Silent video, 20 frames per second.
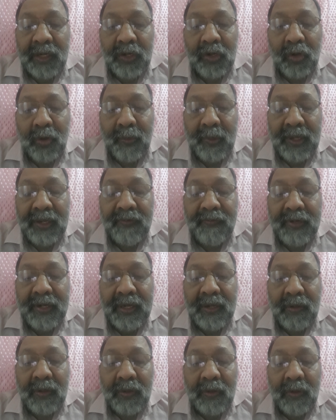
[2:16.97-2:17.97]
Normally,
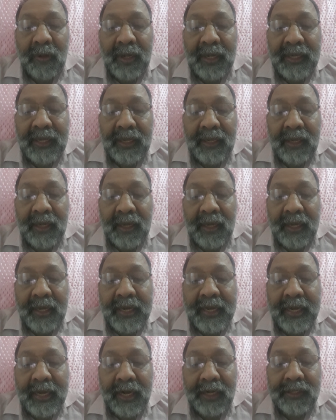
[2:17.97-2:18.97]
we only
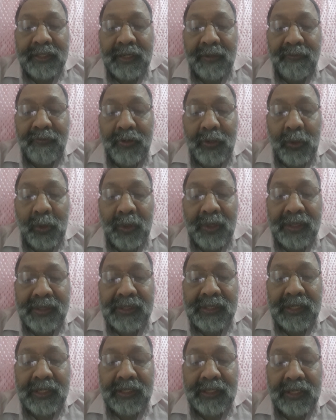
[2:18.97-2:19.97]
hear them, we don't
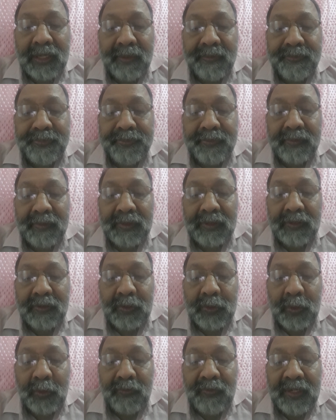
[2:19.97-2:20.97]
listen to them.
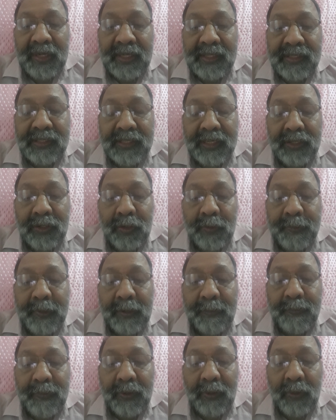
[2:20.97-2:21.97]
So we listen to
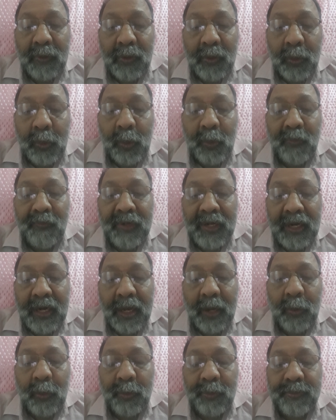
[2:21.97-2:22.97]
people whom we
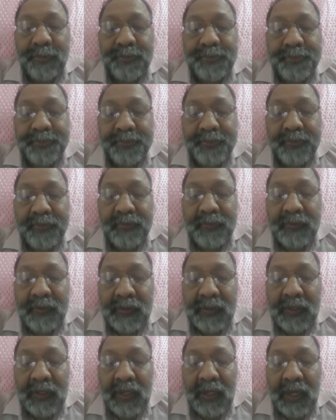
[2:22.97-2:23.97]
love.
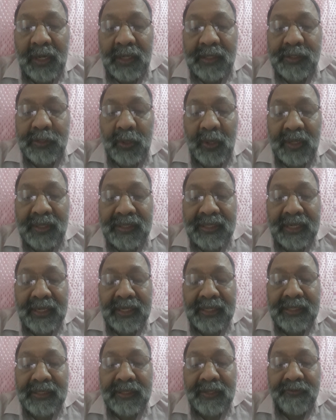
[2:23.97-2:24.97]
So
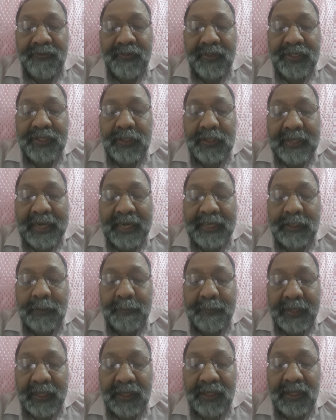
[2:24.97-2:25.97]
listening is the first
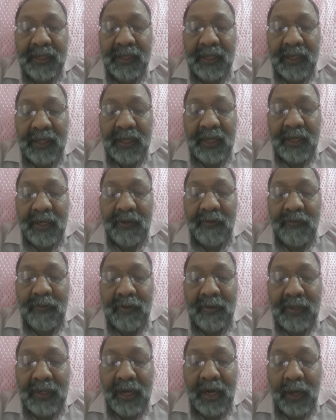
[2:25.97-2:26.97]
aspect.
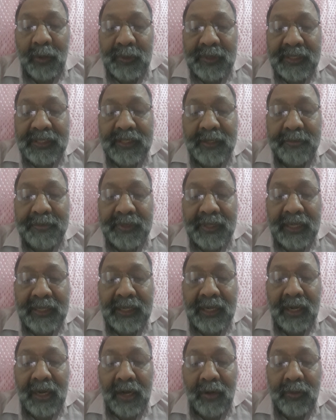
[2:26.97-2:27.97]
We love the
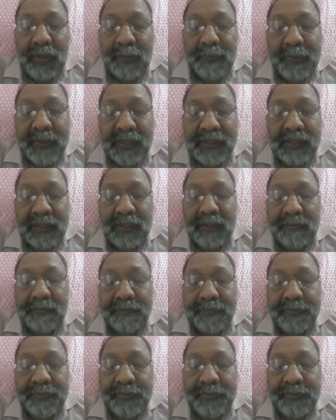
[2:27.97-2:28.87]
subject and love the person.